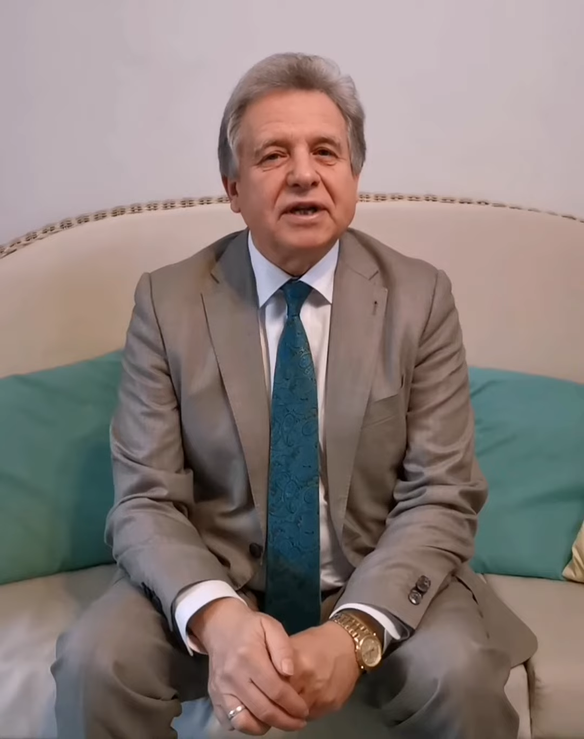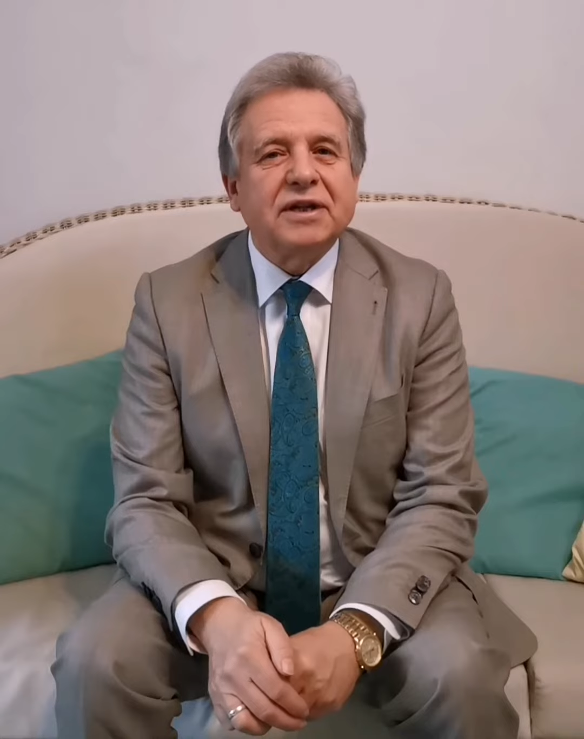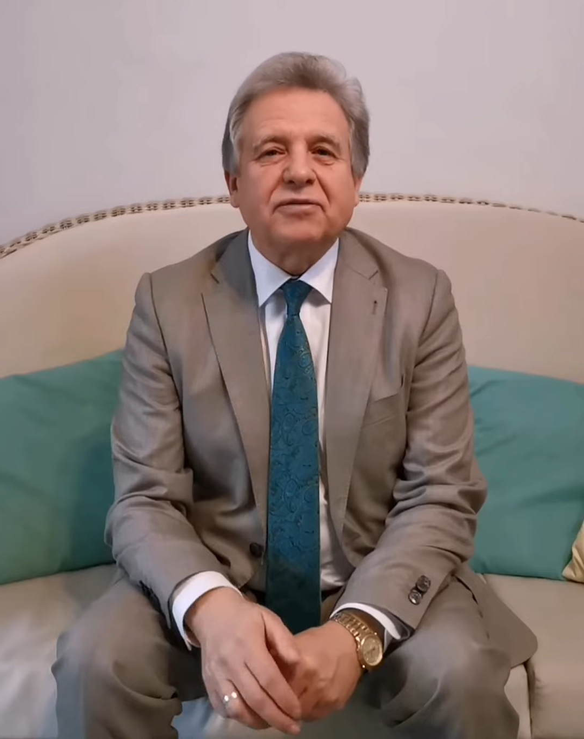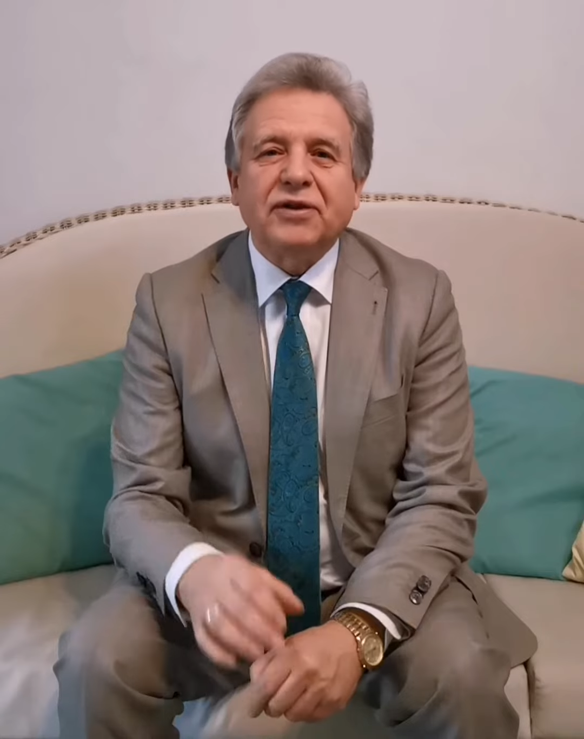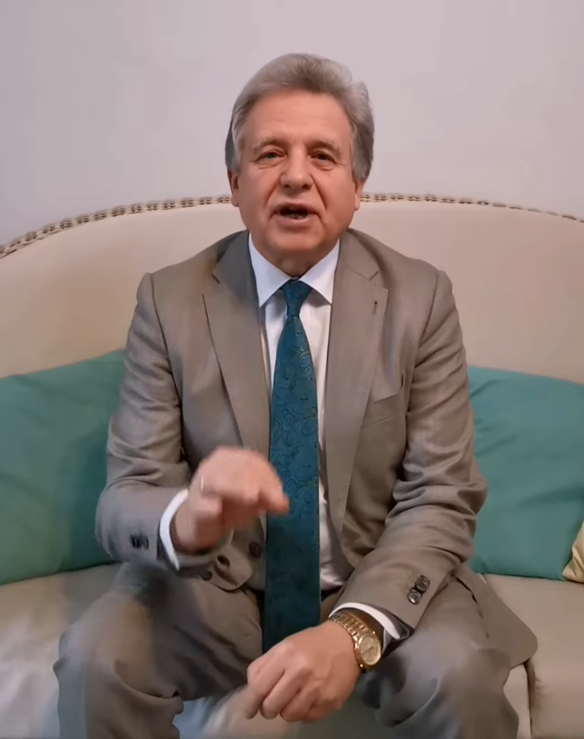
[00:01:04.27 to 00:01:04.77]
and
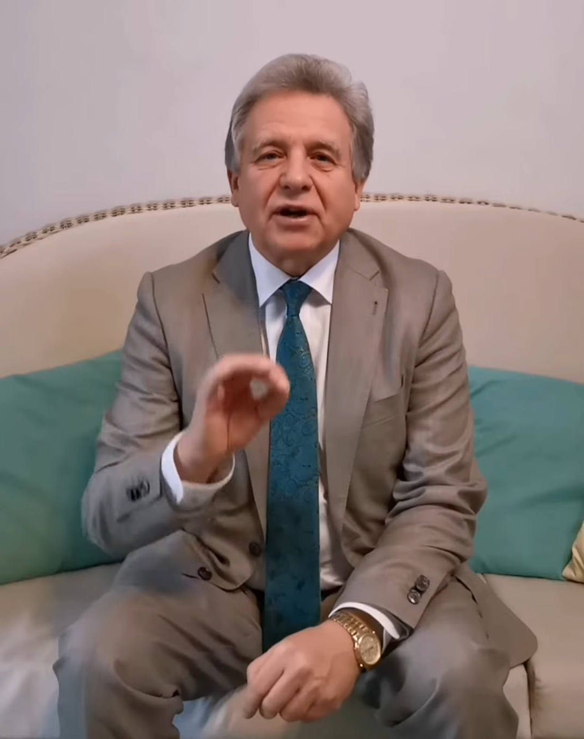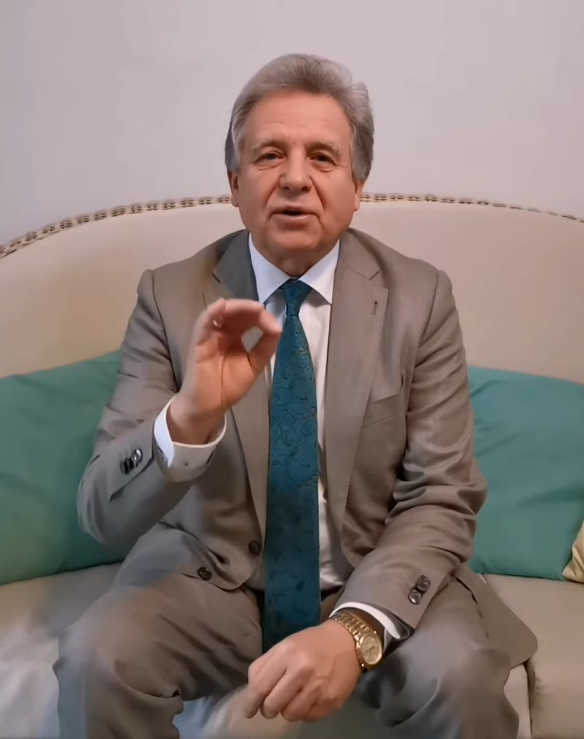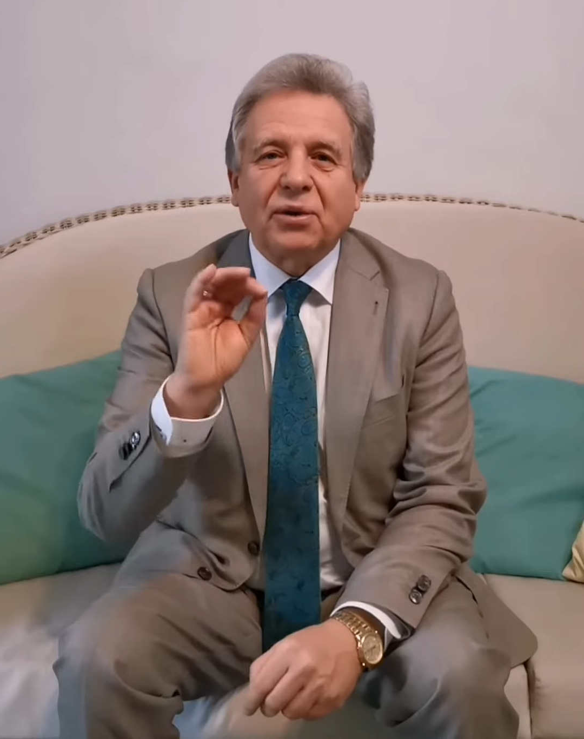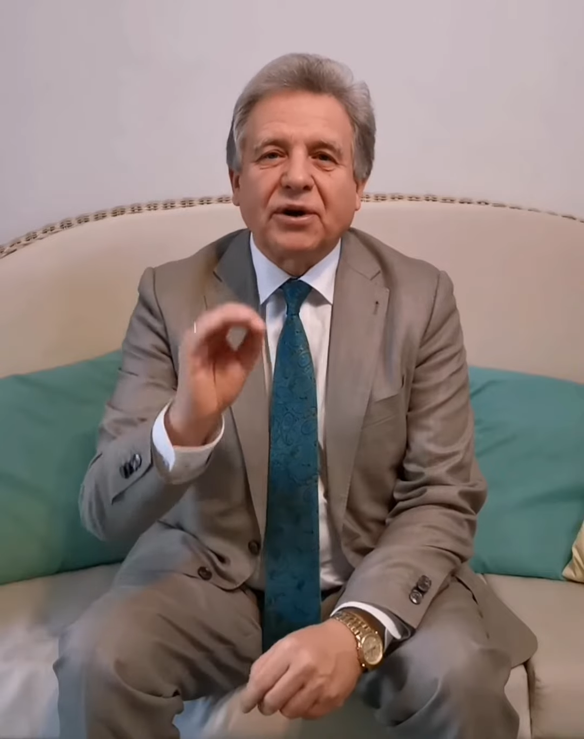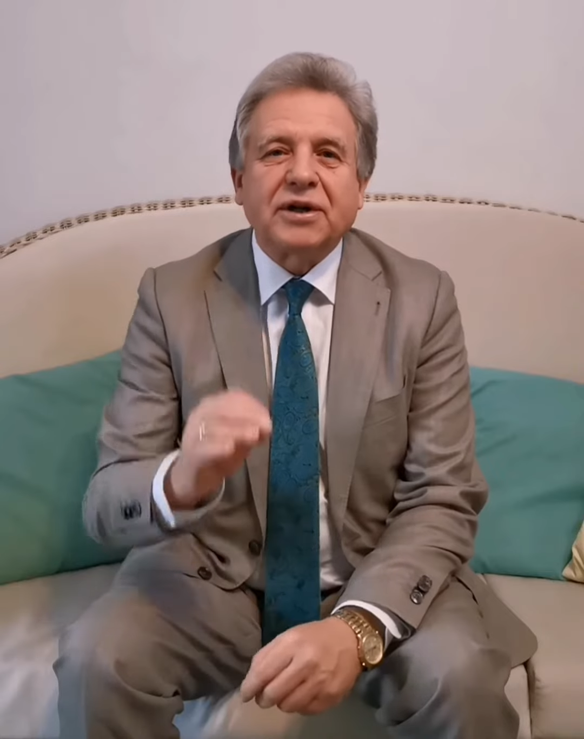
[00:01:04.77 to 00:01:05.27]
that we are
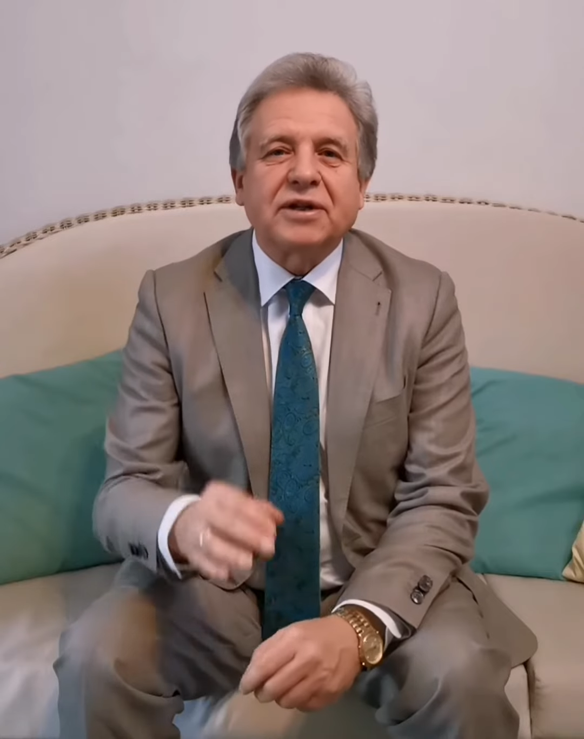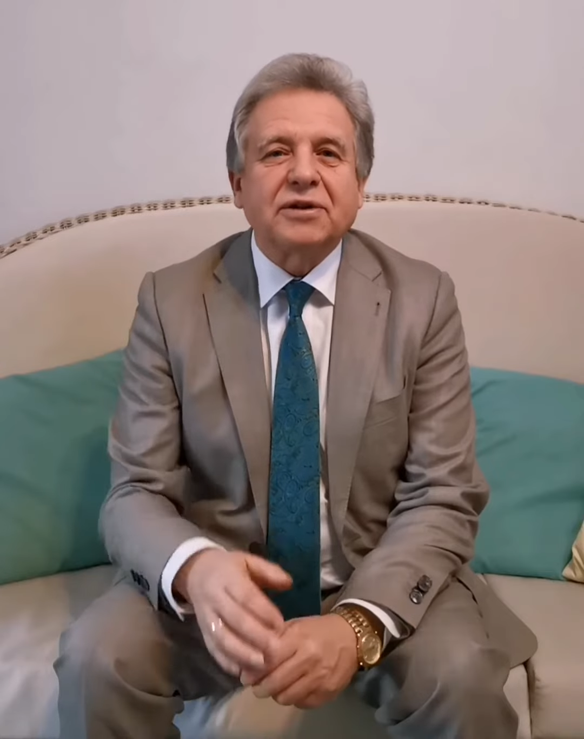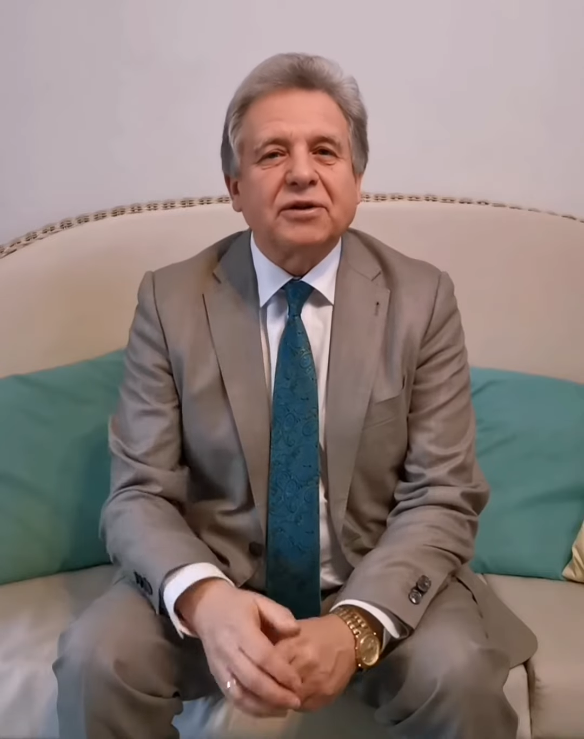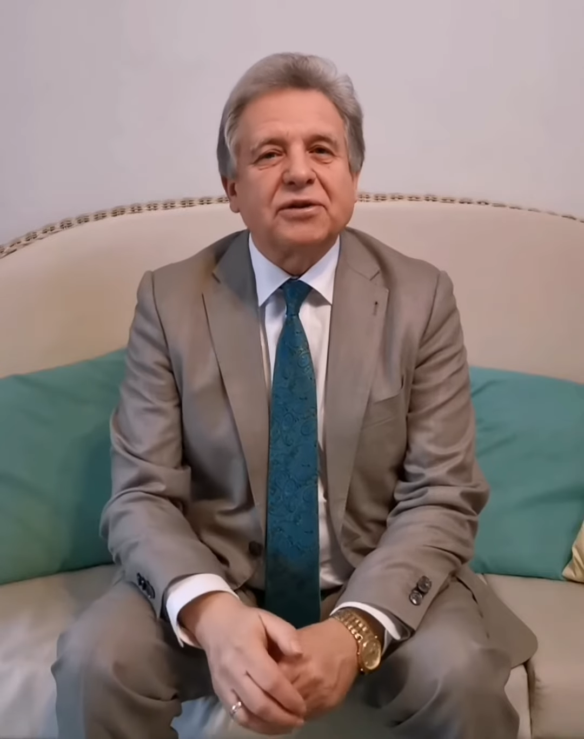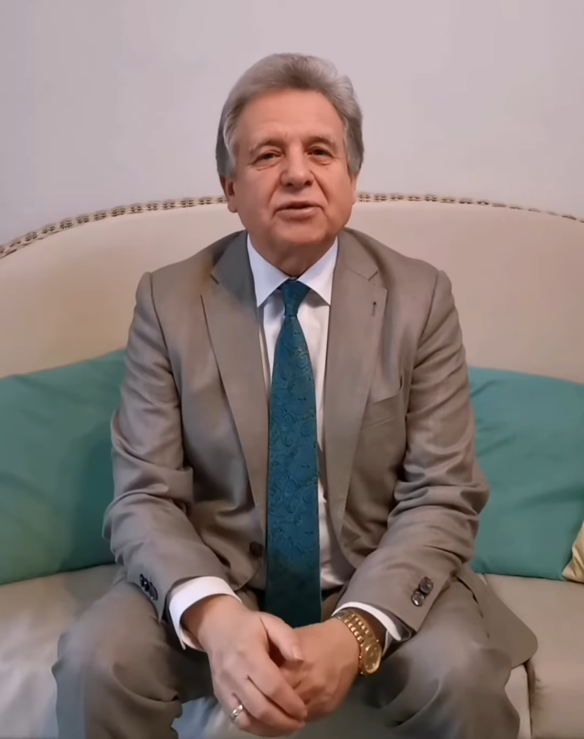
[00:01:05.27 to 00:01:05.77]
alert
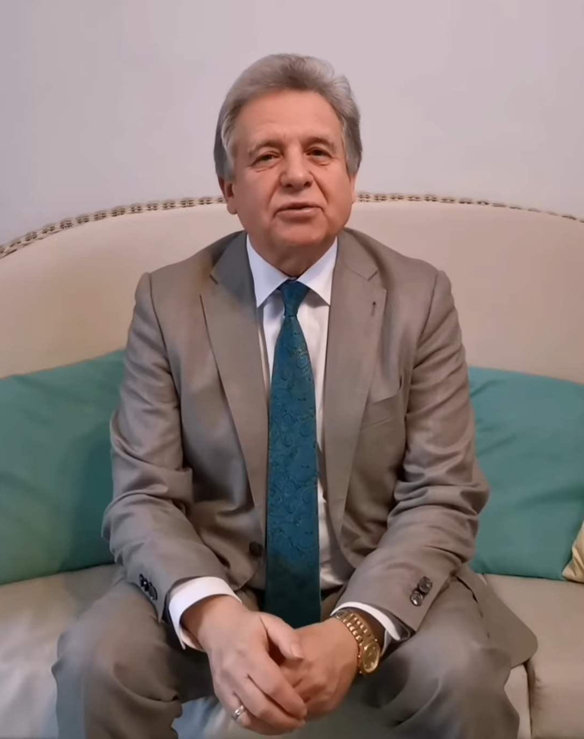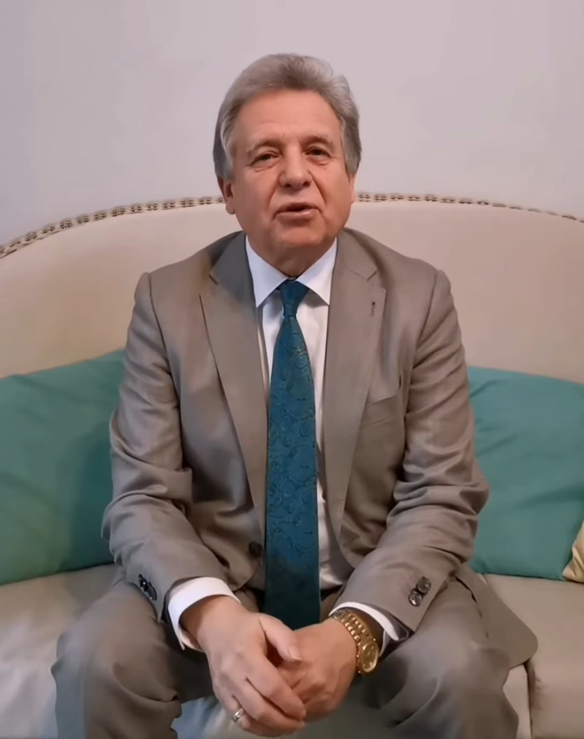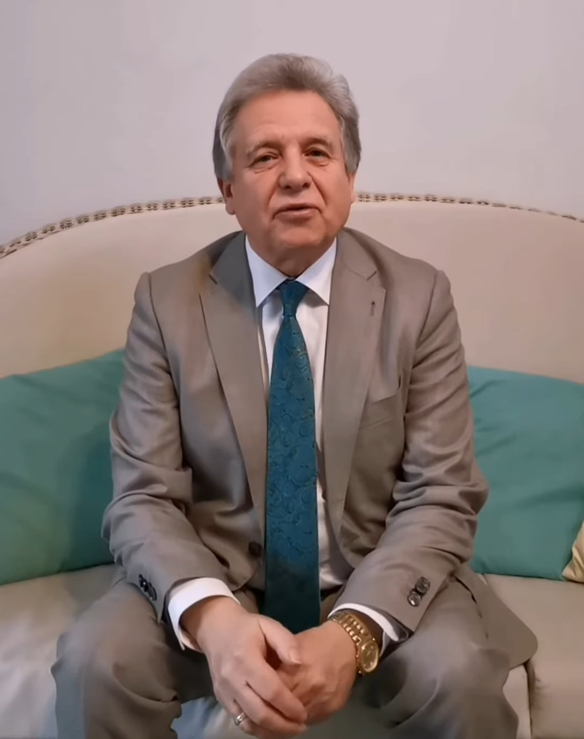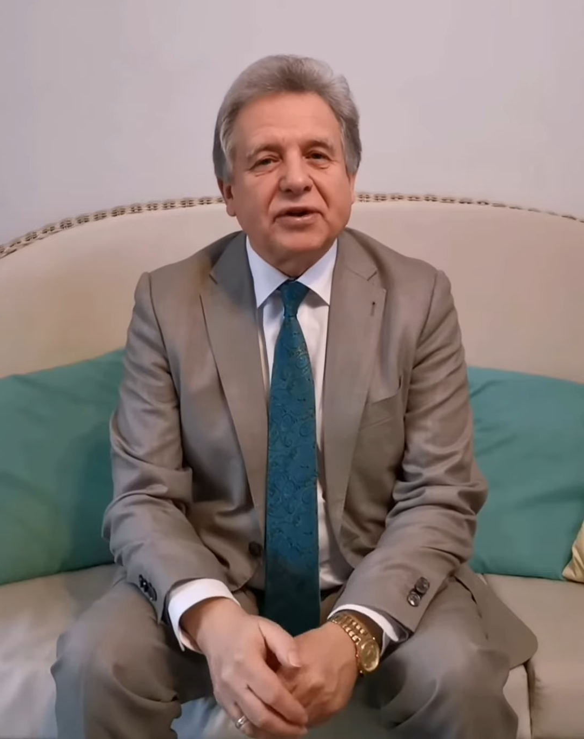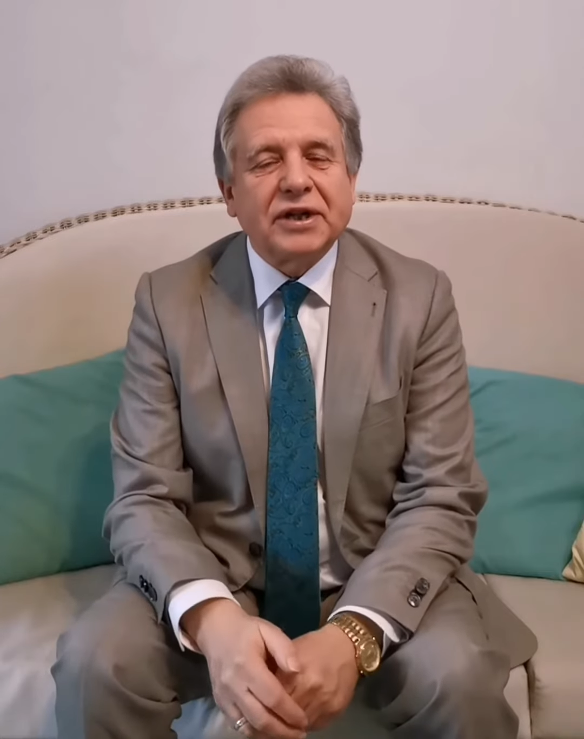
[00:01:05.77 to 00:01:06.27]
not to
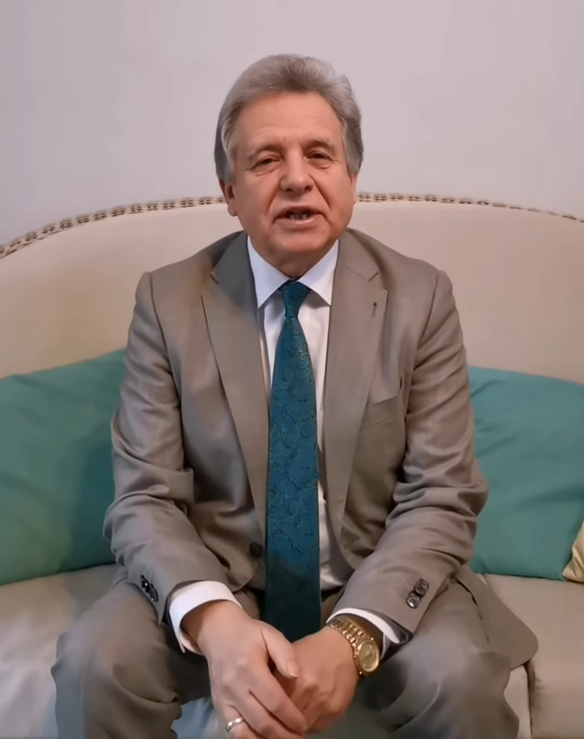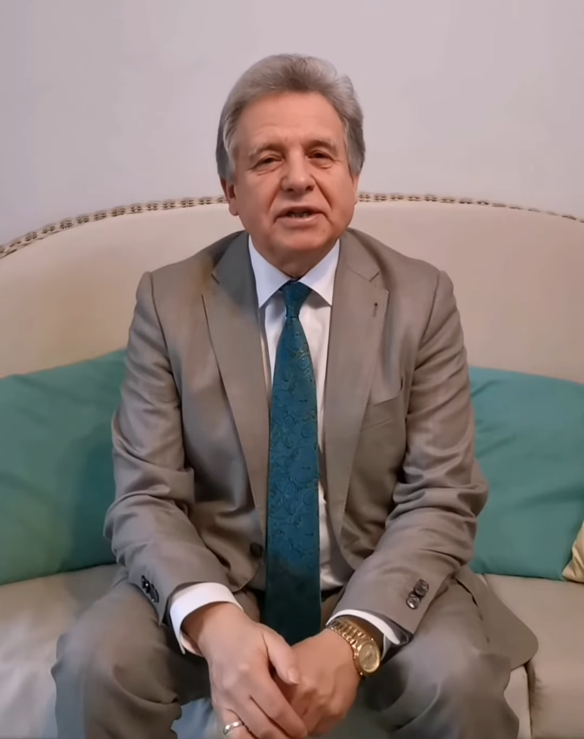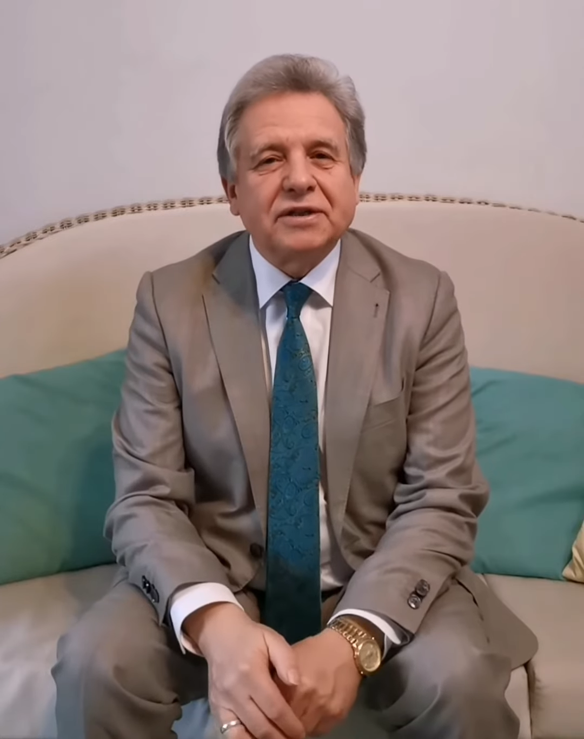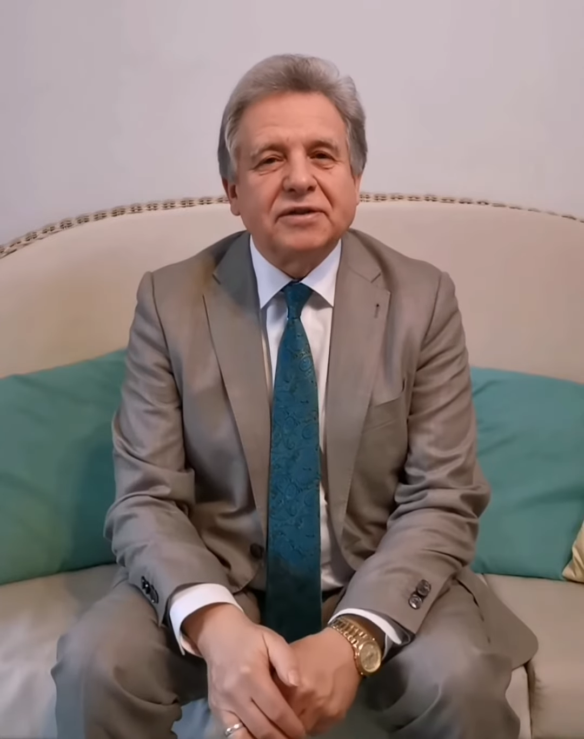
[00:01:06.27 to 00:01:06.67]
overeat.